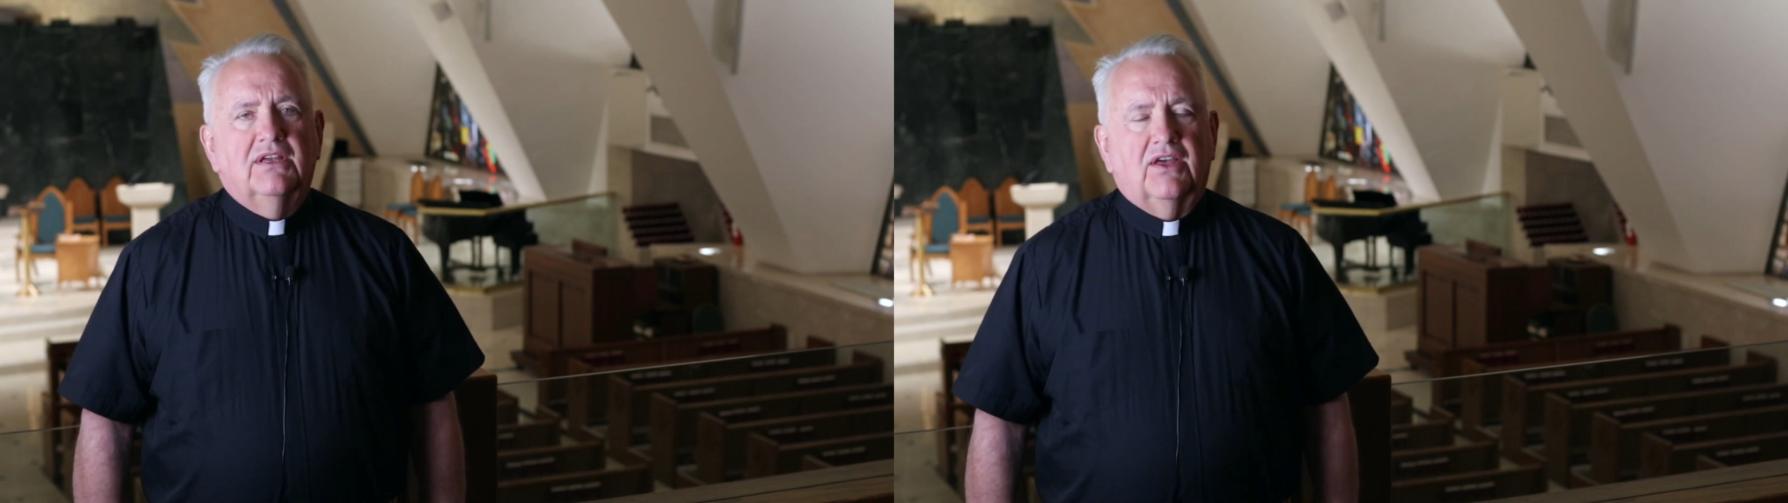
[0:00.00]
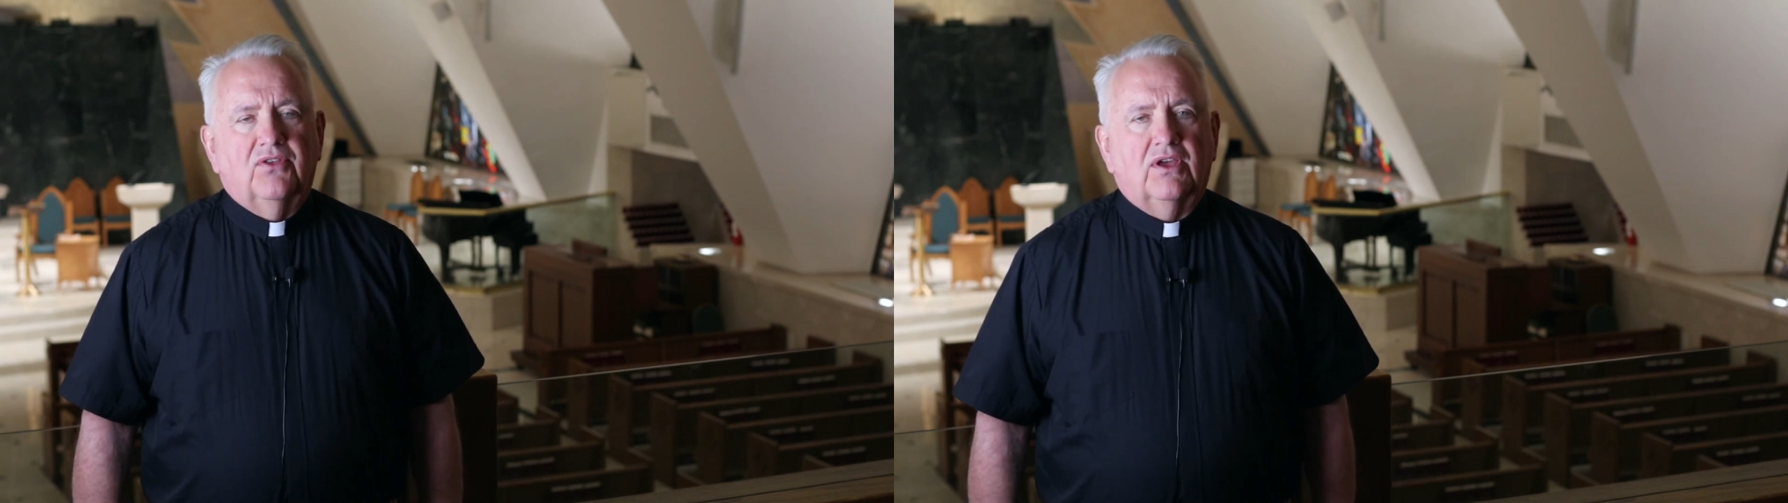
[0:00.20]

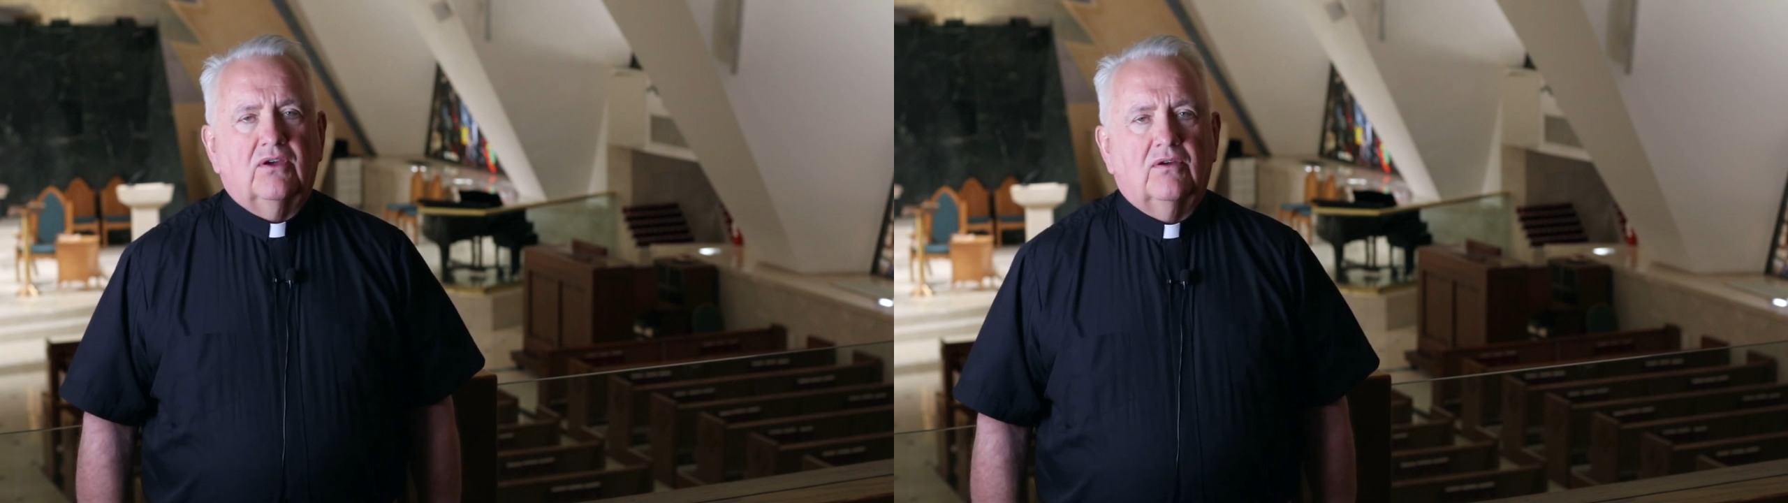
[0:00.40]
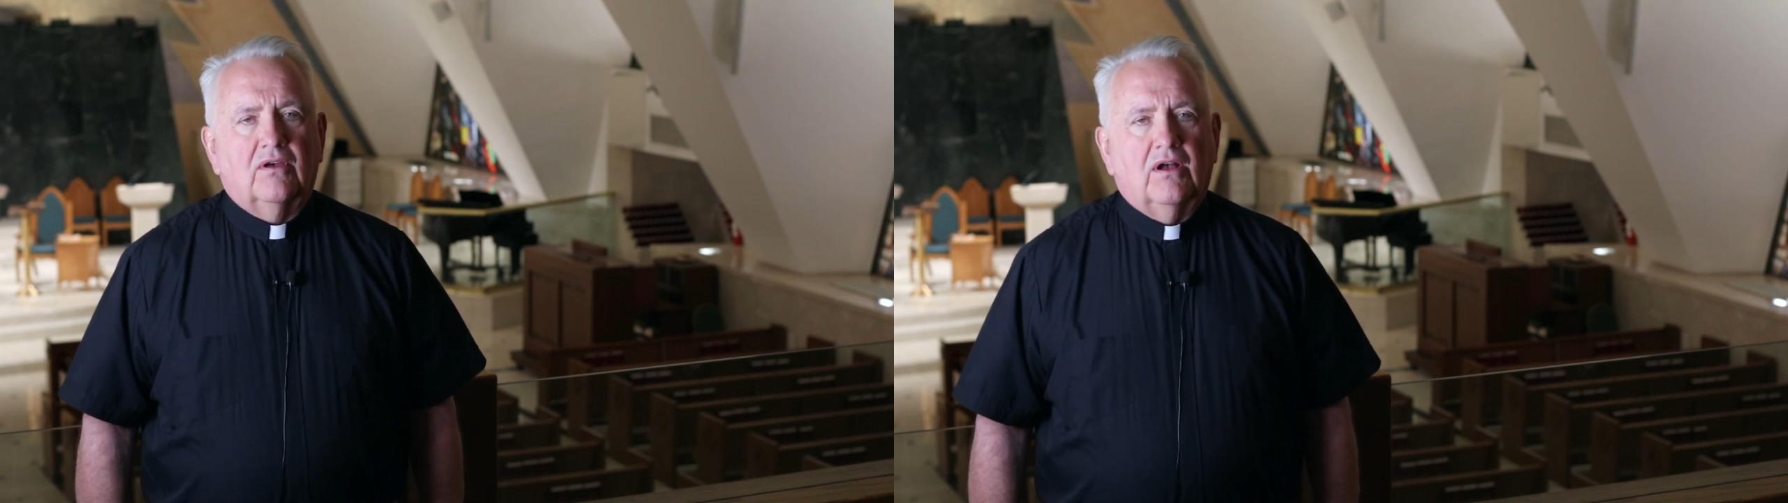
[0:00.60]
I think
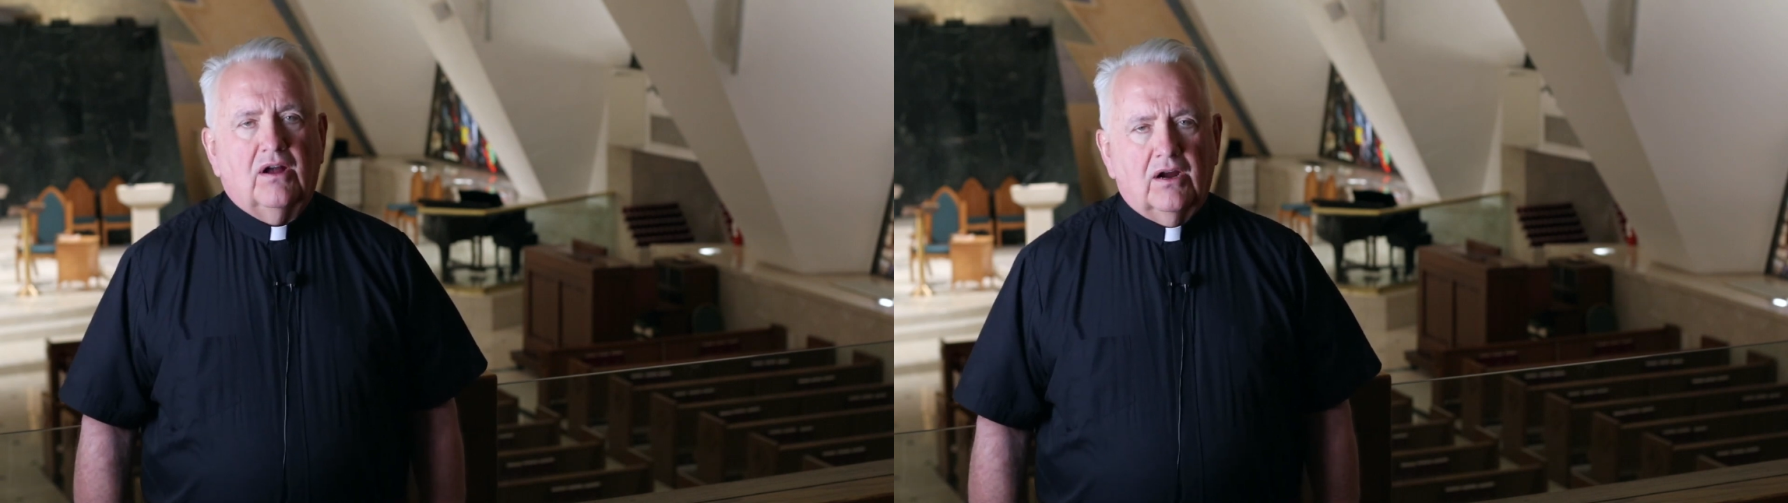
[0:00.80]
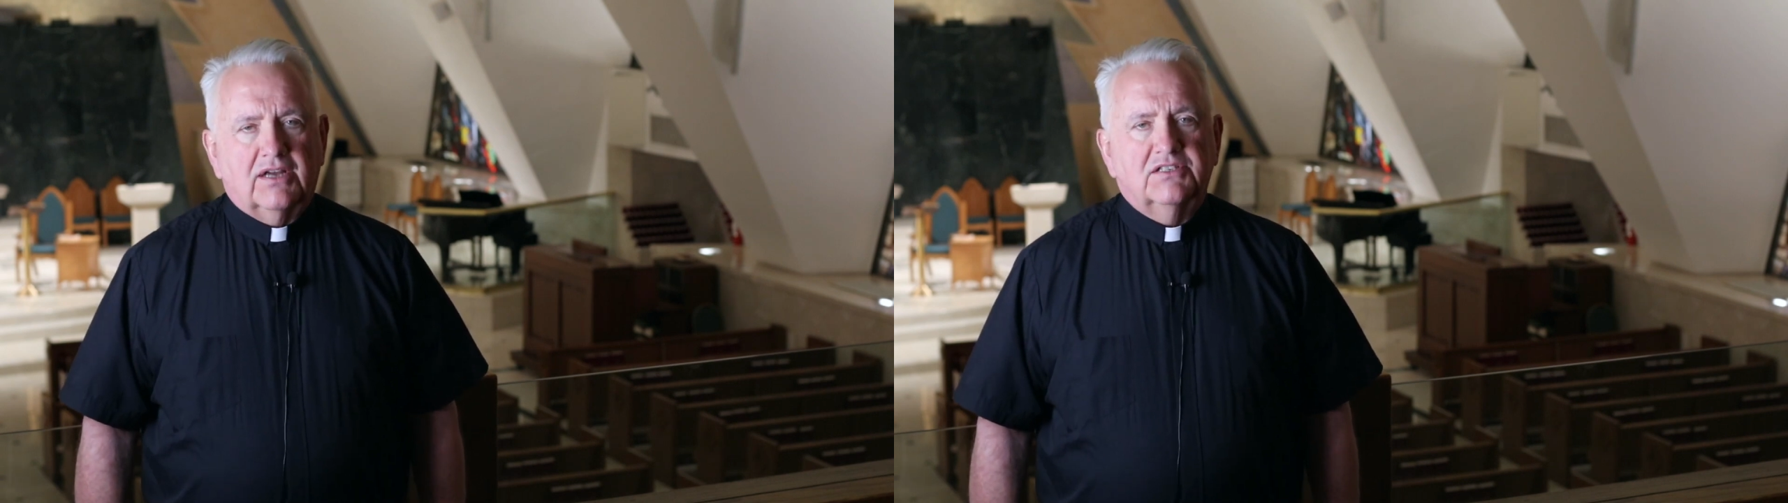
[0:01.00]

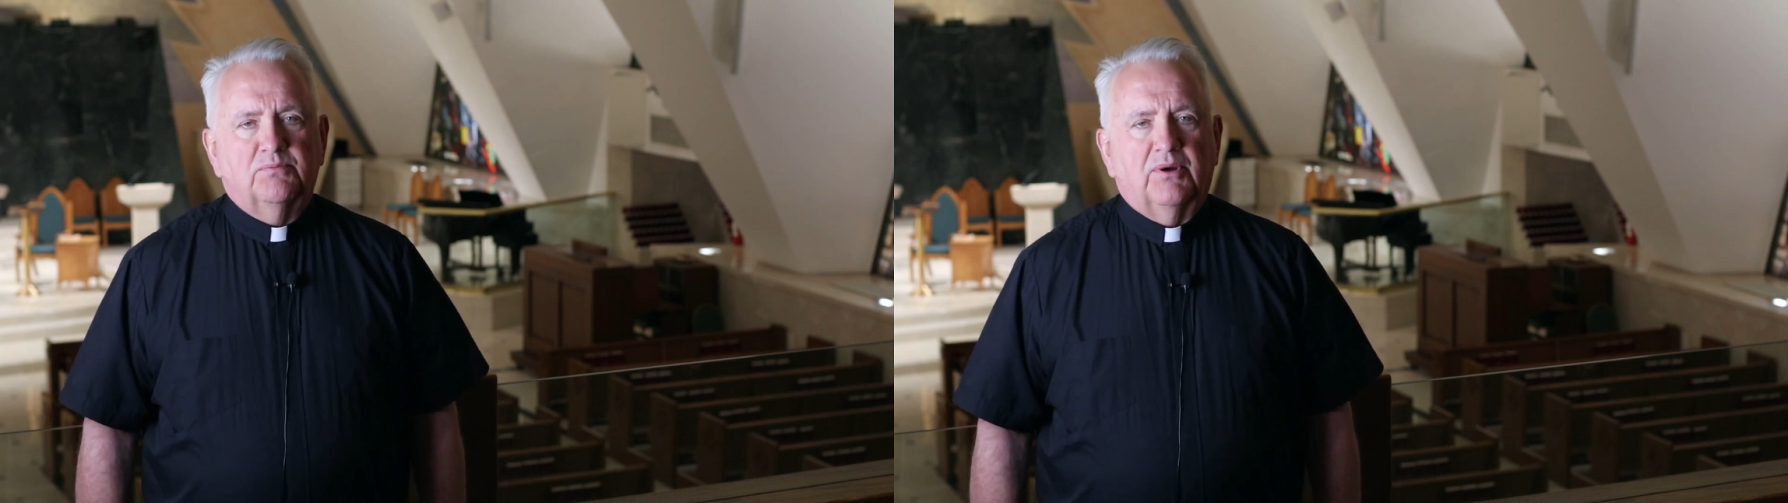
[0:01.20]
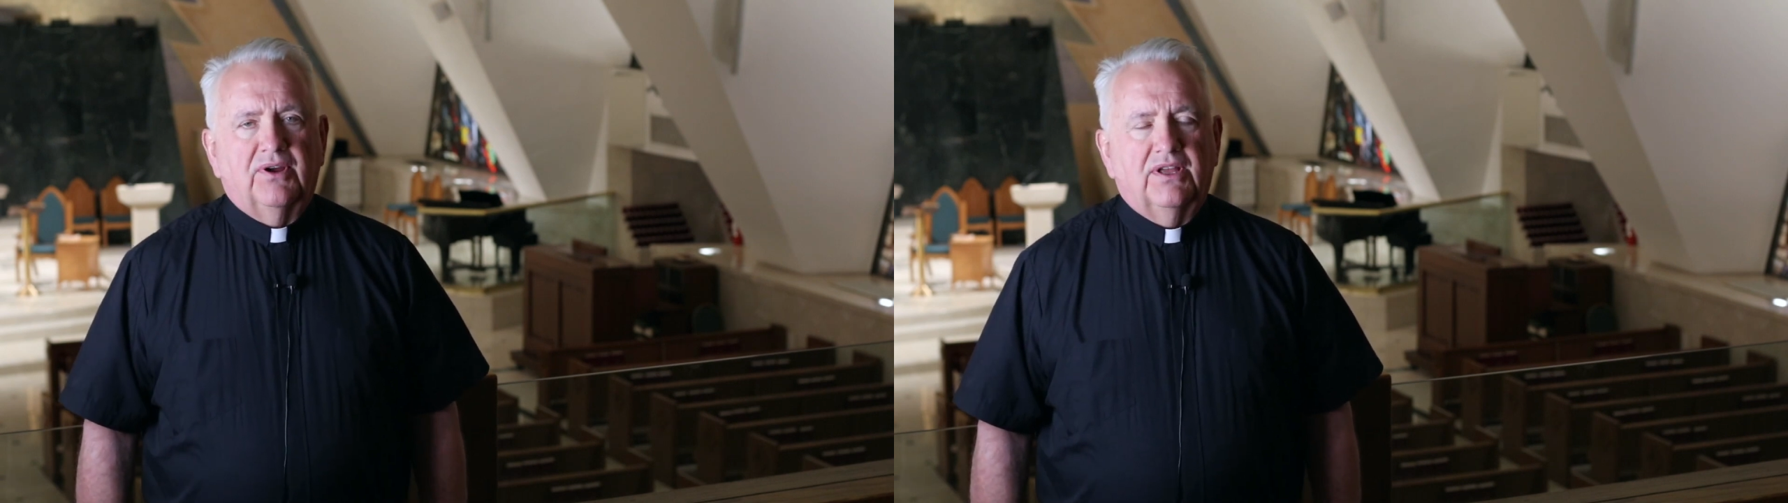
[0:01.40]
our
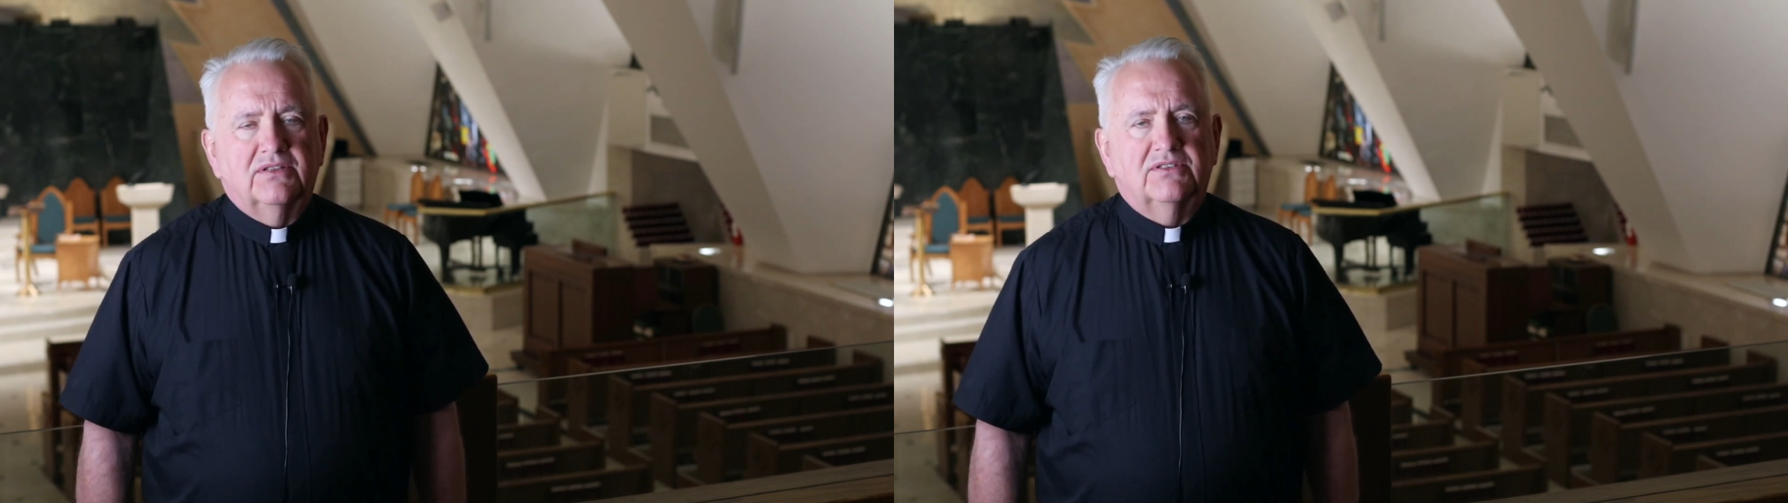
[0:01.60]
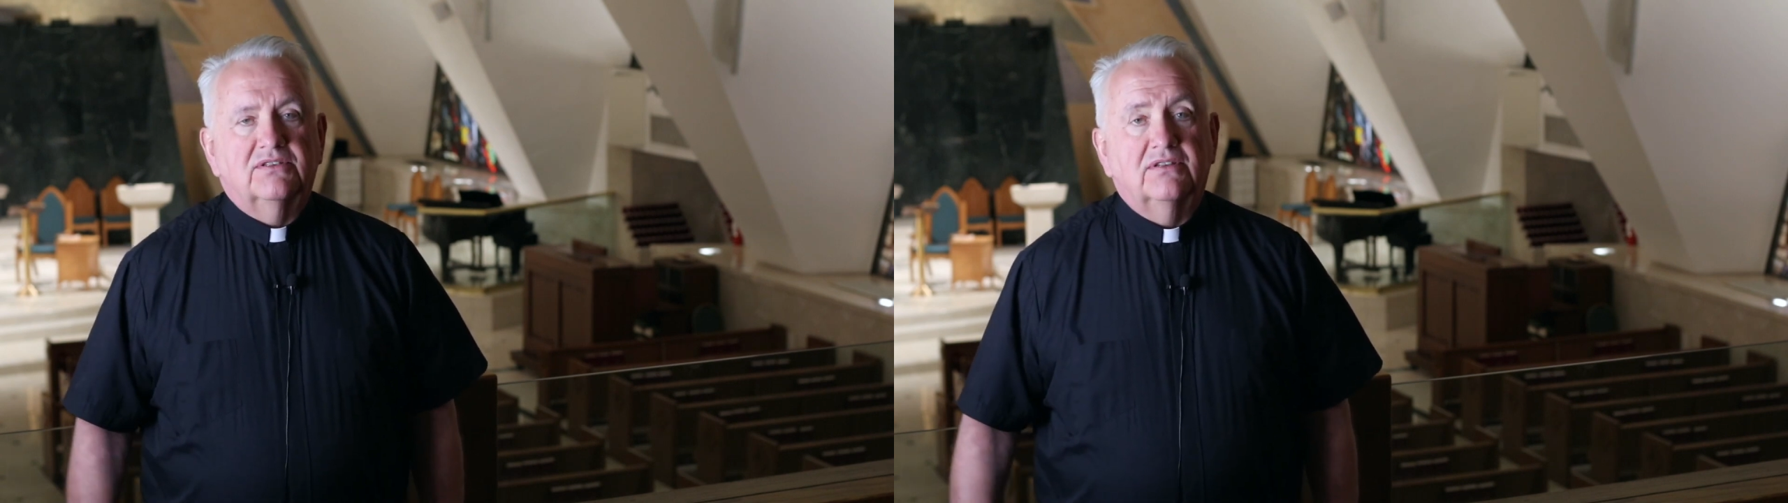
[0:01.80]

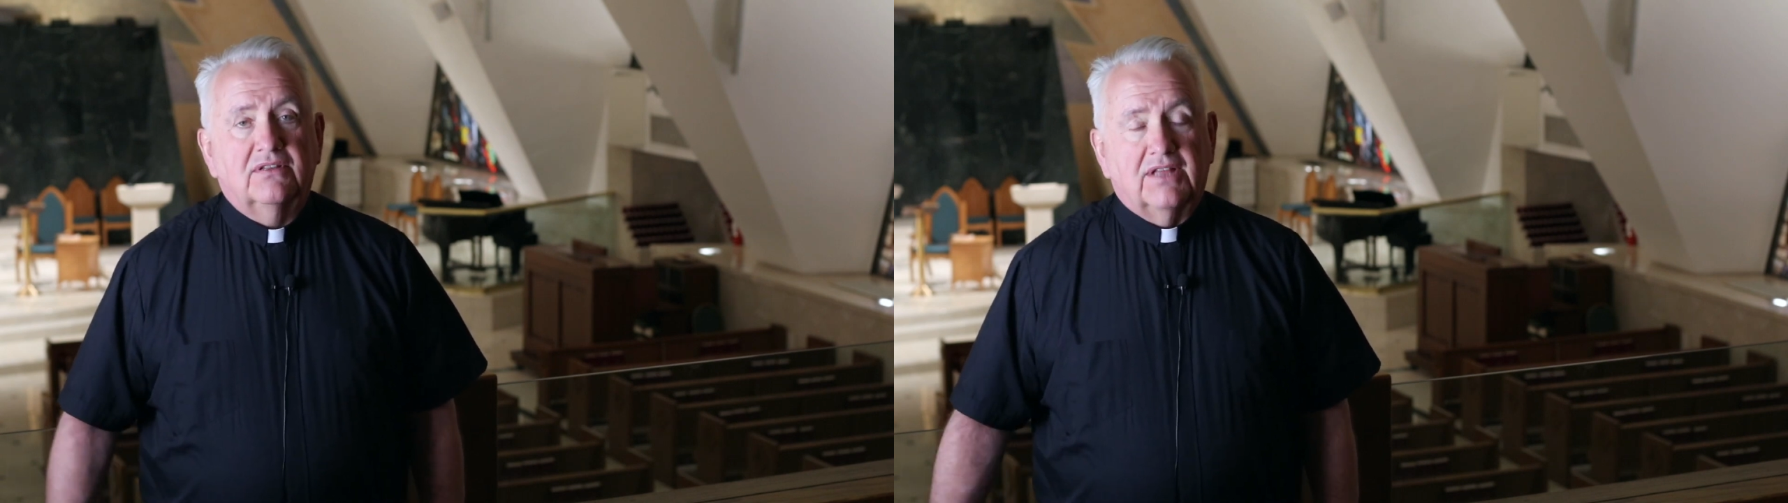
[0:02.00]
experience,